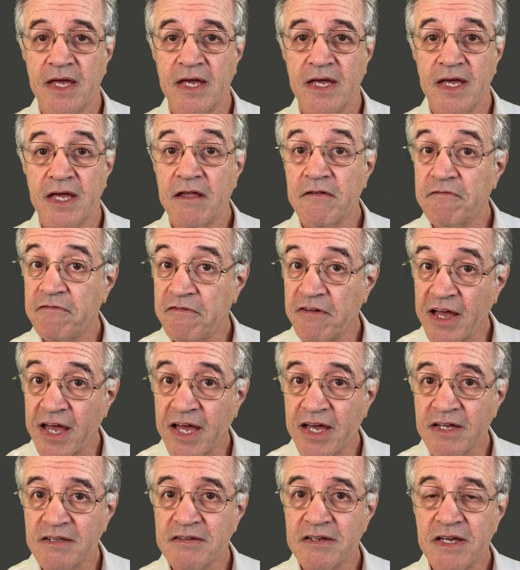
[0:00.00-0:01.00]
In
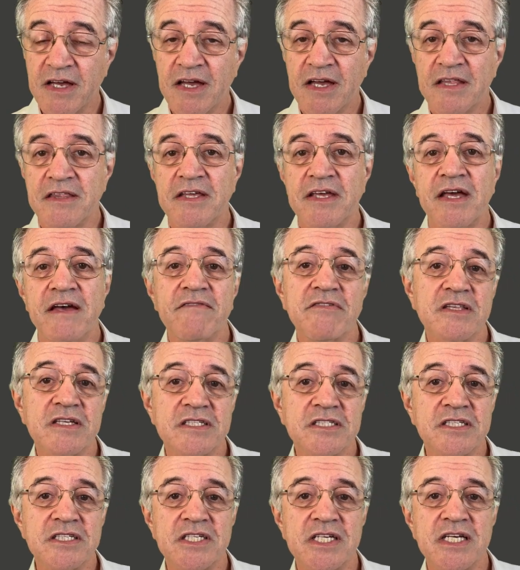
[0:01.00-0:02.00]
fact, the evidence
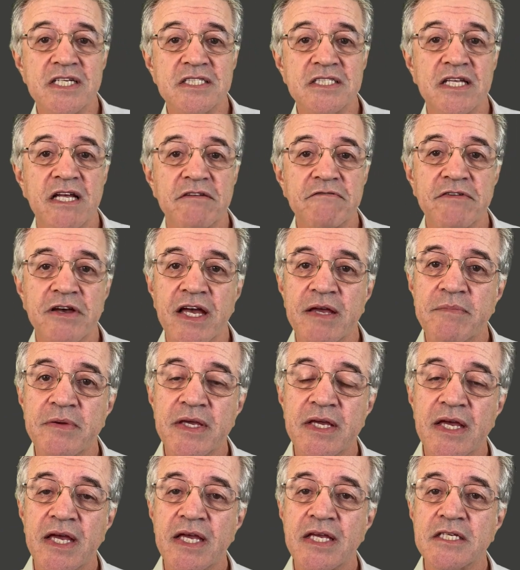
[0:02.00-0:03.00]
suggests that
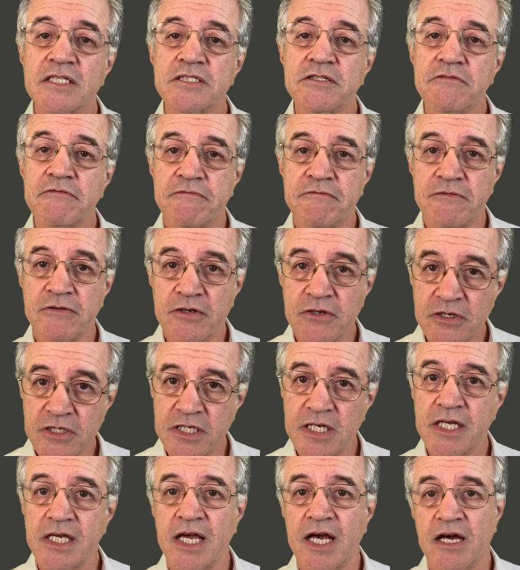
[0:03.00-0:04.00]
vaping is
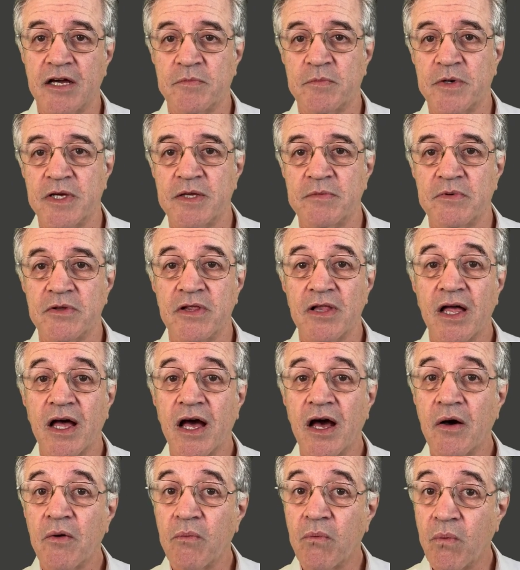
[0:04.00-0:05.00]
diverting young people
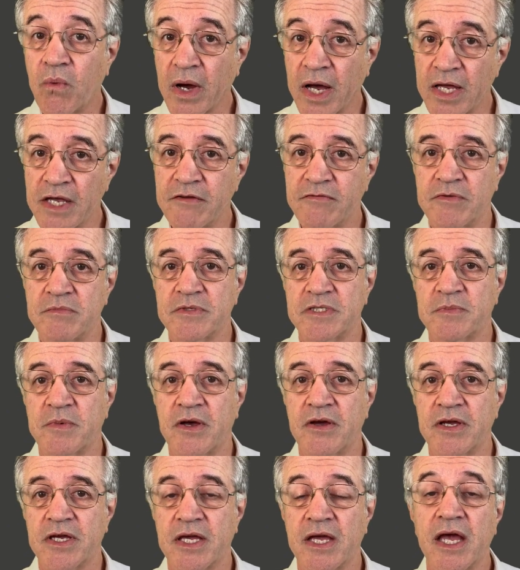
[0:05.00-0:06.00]
away from
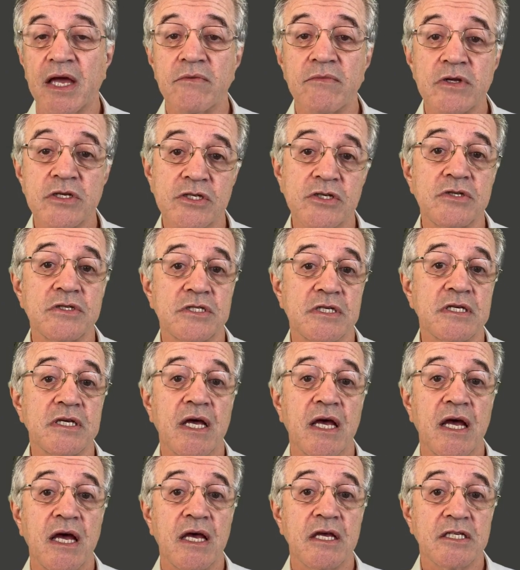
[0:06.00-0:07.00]
smoking and reducing
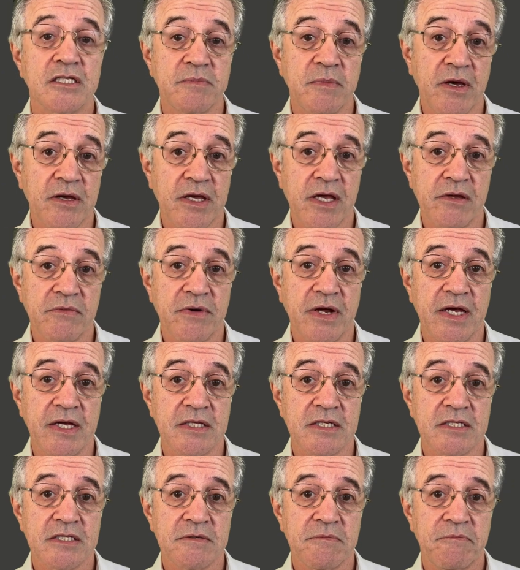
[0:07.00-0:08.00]
smoking
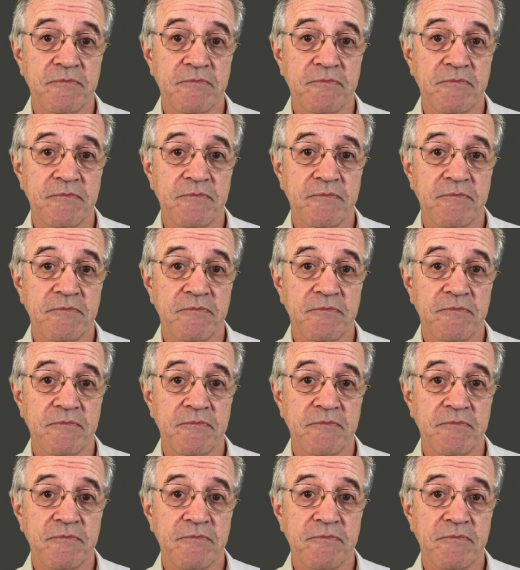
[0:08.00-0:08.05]
rates.